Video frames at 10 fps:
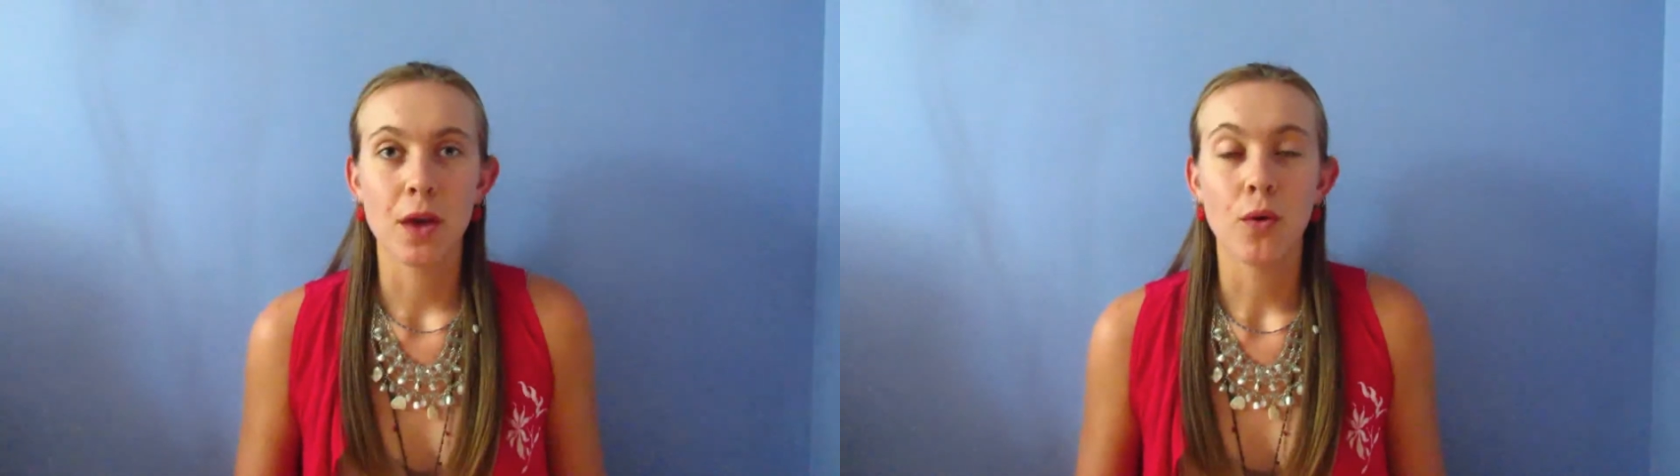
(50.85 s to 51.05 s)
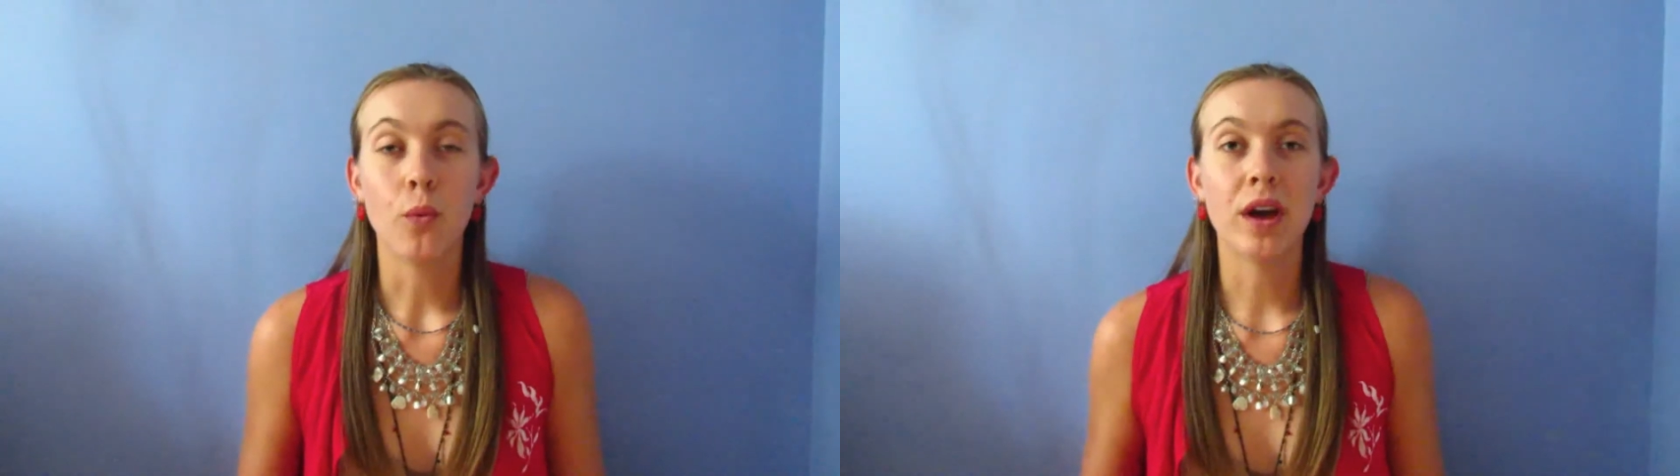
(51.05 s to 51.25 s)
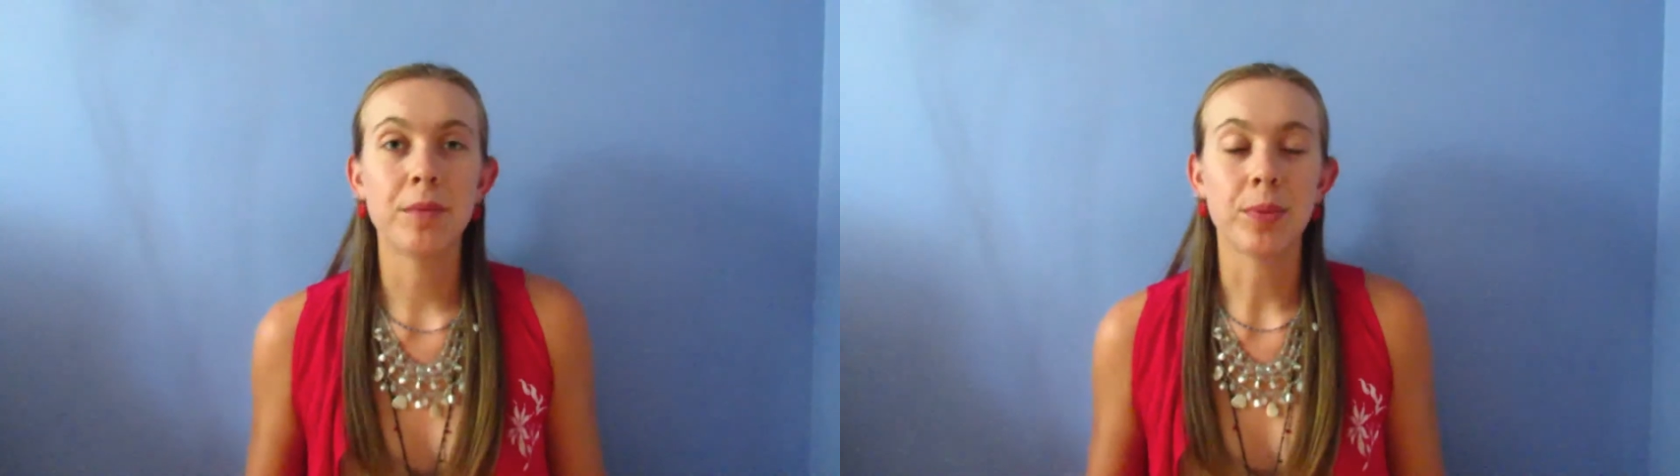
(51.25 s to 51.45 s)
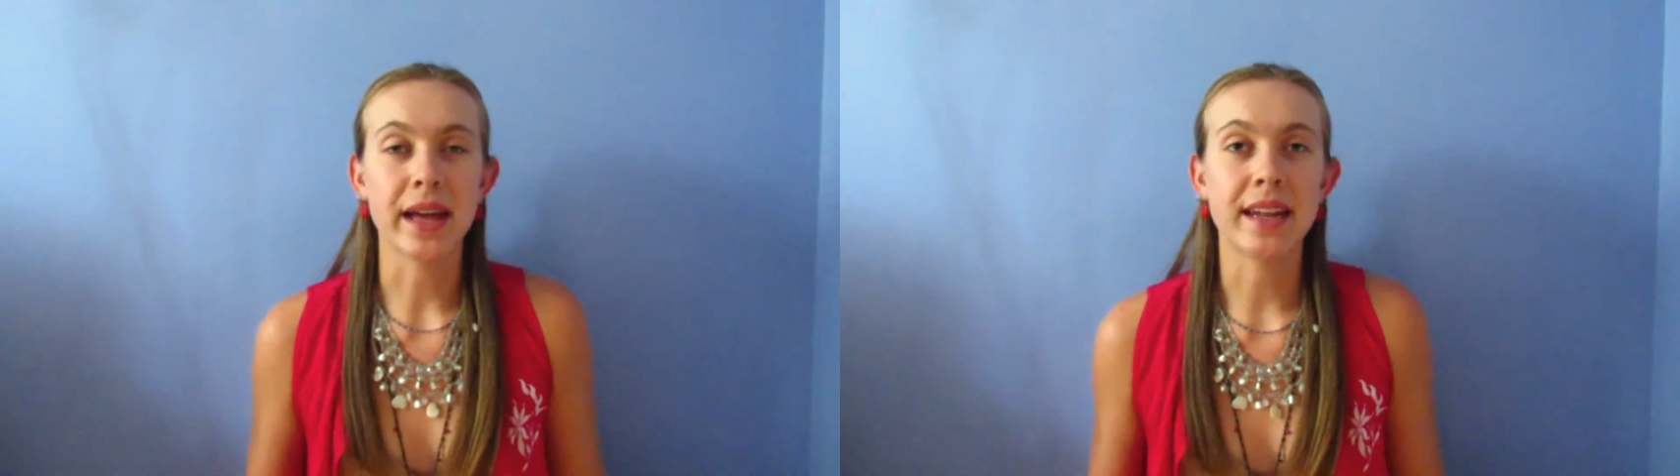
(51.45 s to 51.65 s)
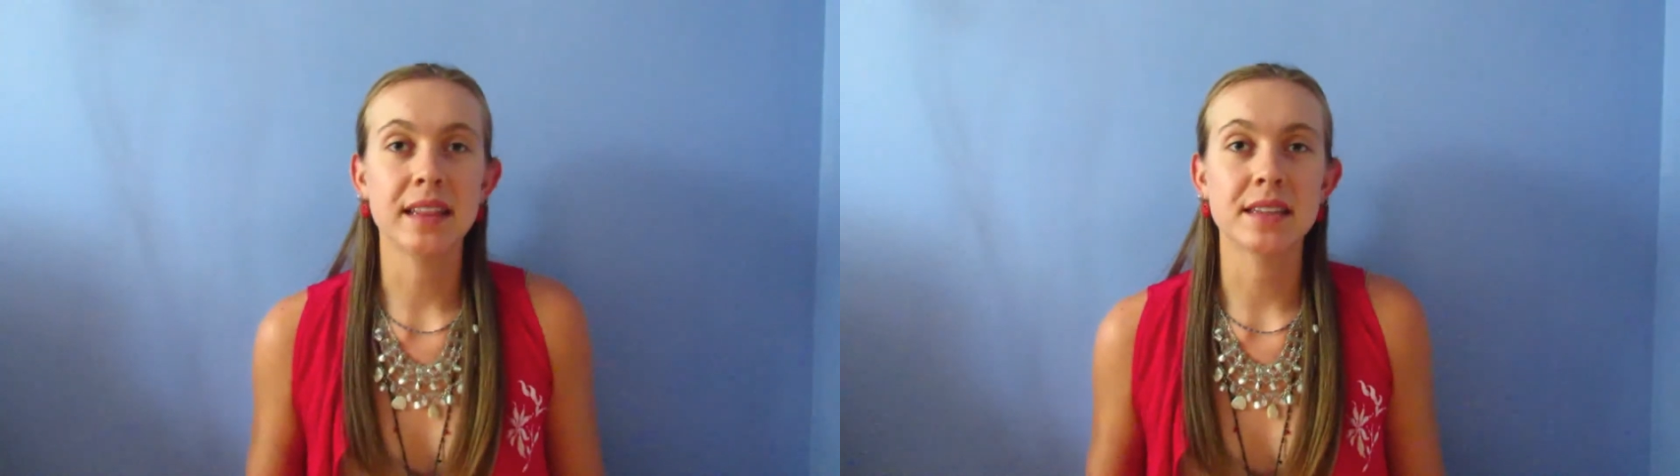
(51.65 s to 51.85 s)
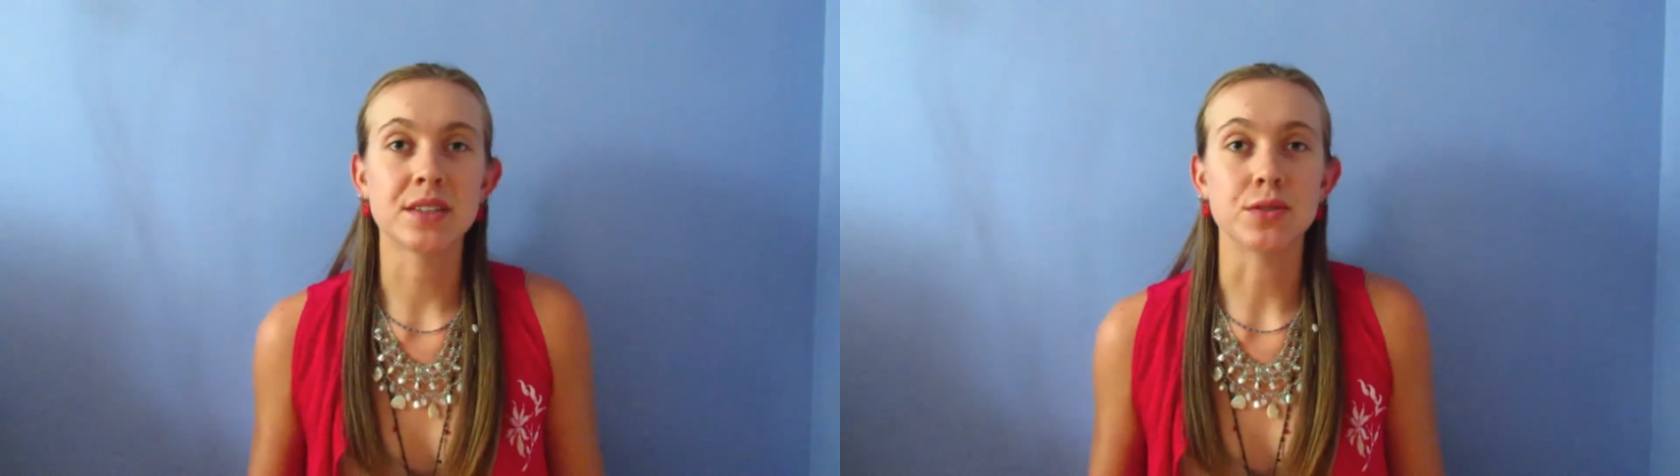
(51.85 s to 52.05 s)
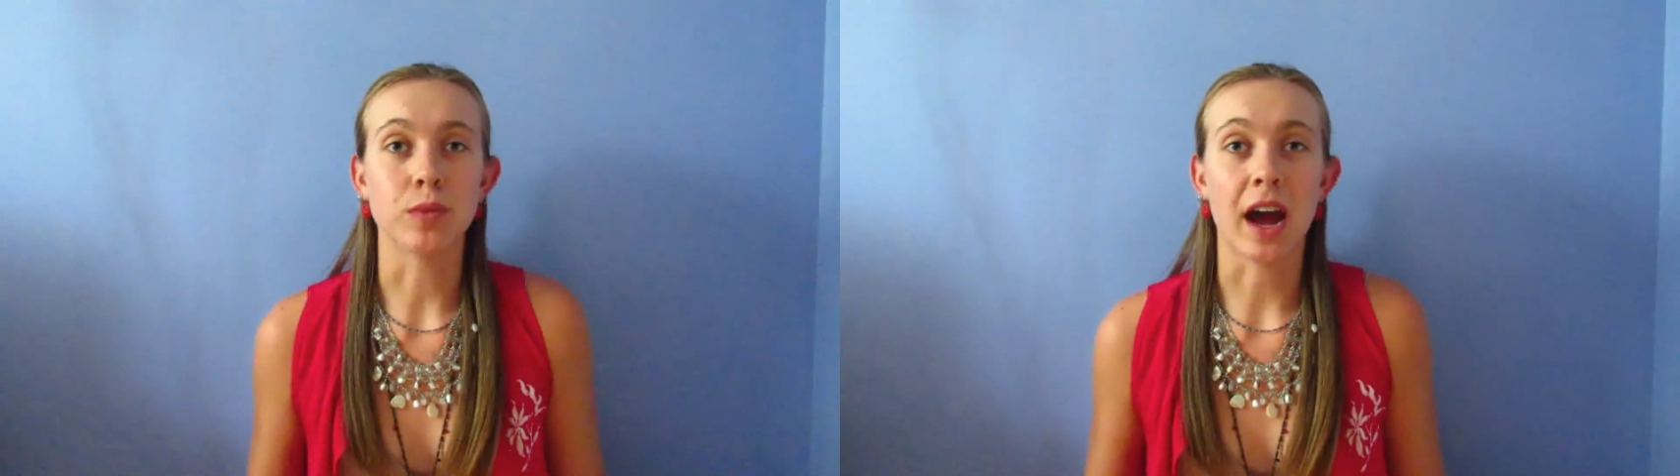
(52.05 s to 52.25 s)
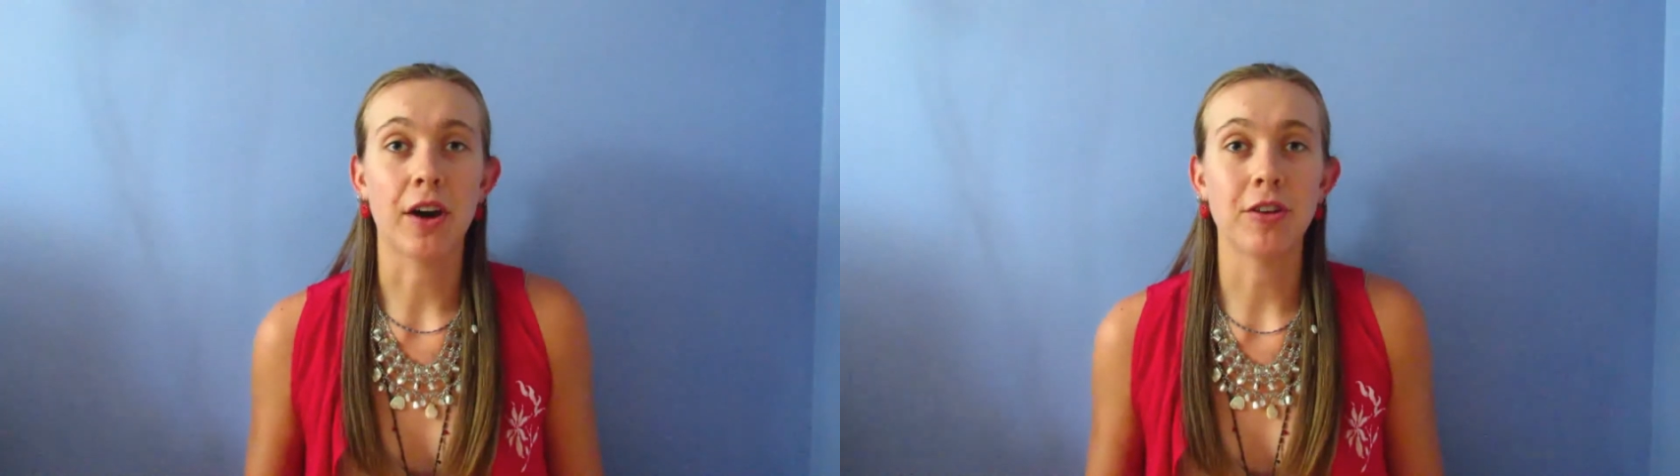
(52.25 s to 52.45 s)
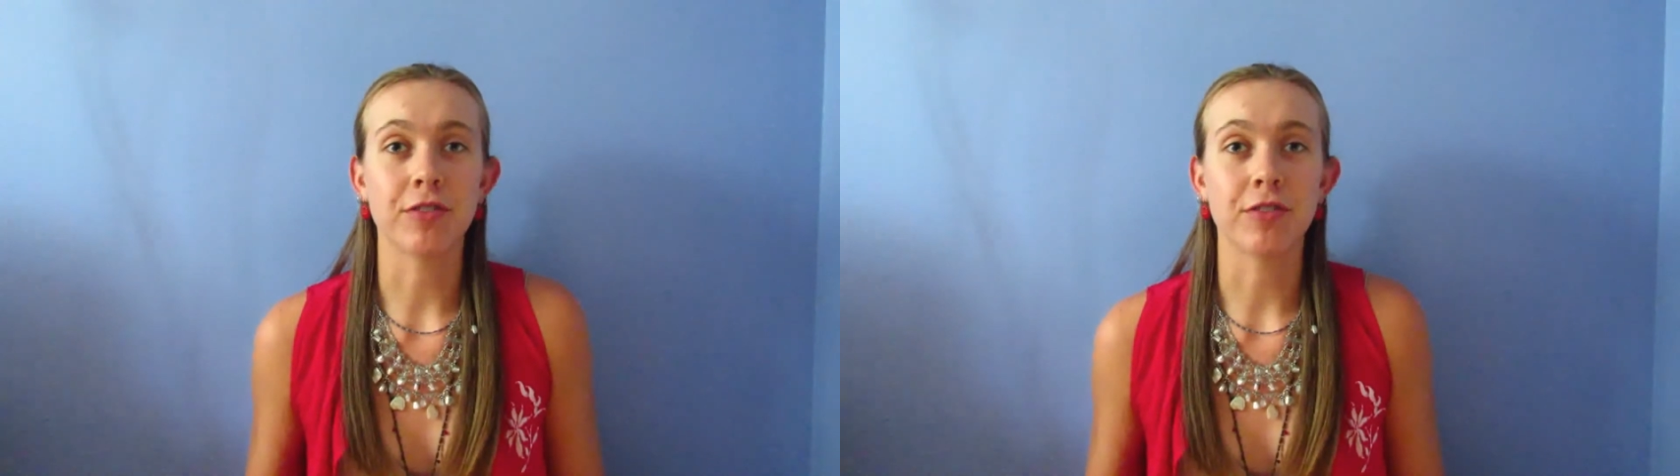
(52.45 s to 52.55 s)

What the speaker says: When planning this route